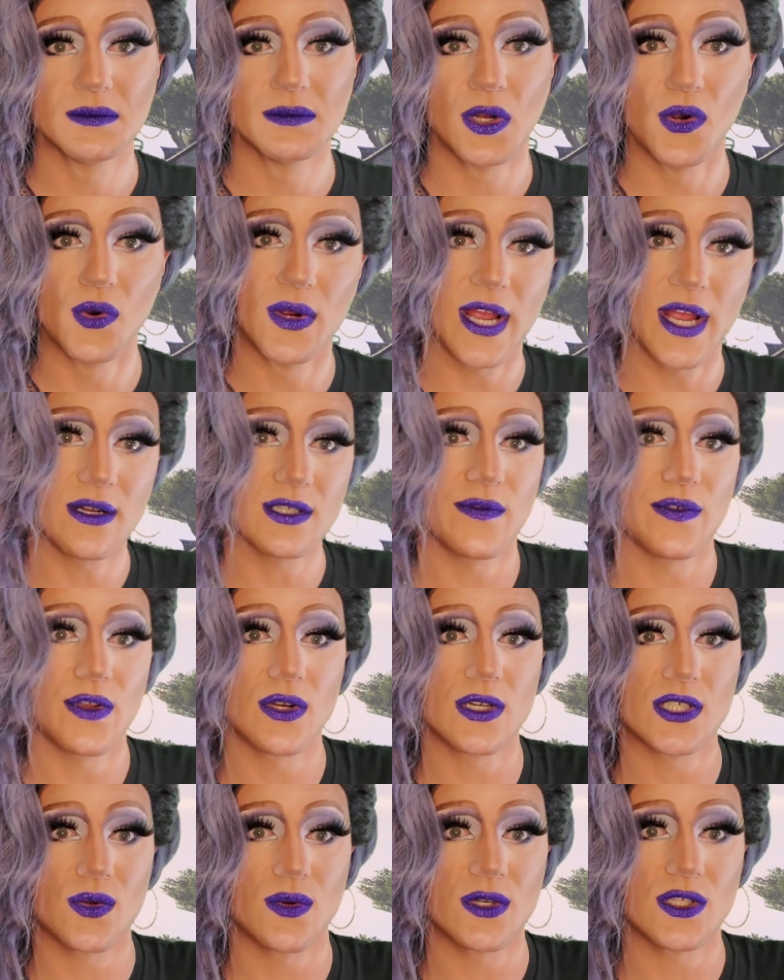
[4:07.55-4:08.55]
Who cares if you're
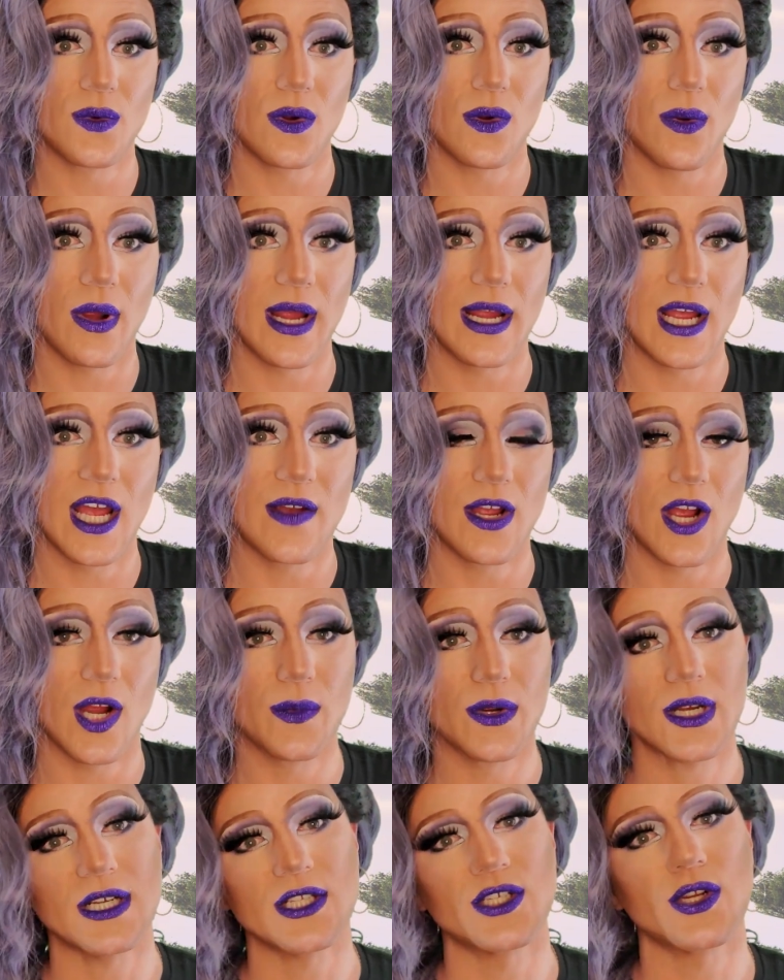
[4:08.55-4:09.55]
a sorcerer wearing heavy
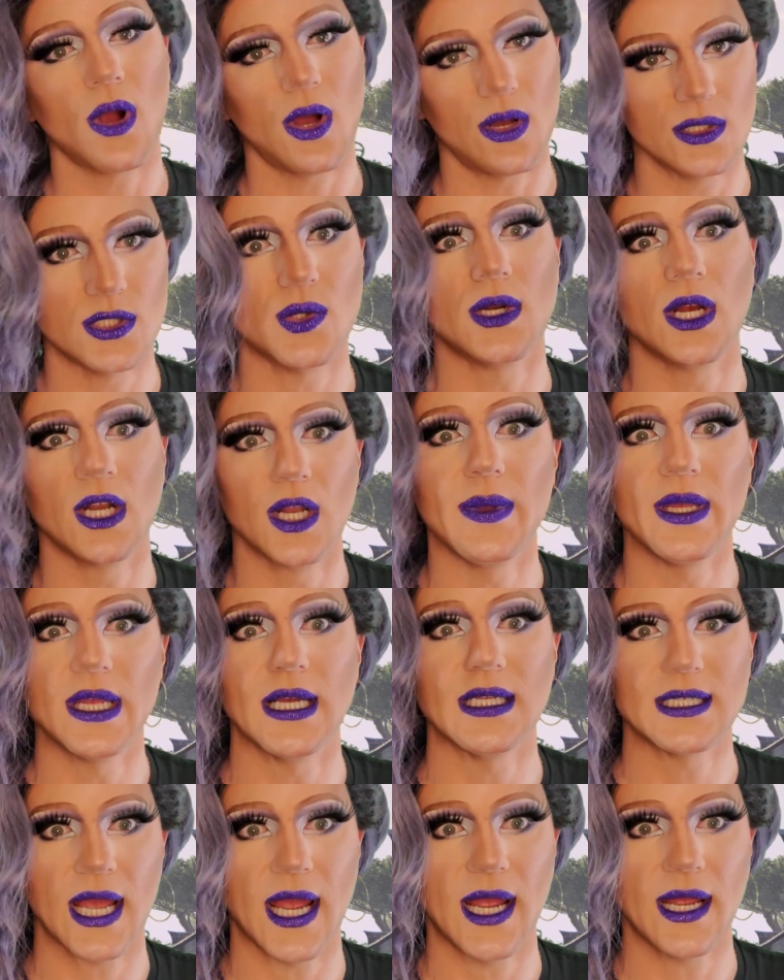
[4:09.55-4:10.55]
armor, because you're also going to be
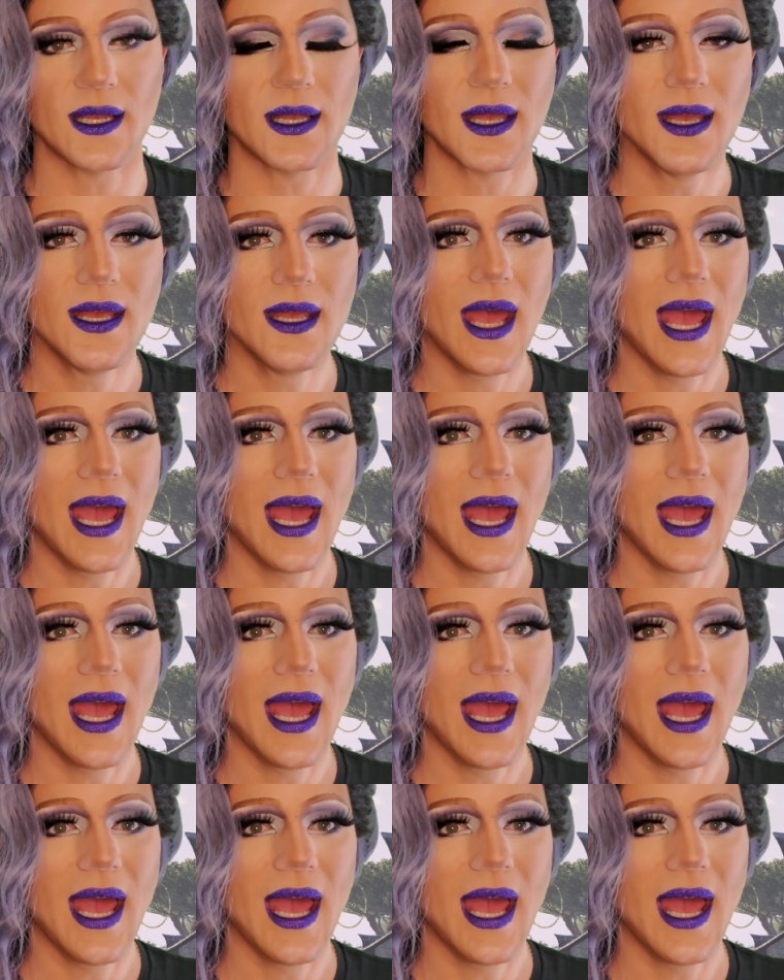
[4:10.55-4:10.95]
a tank.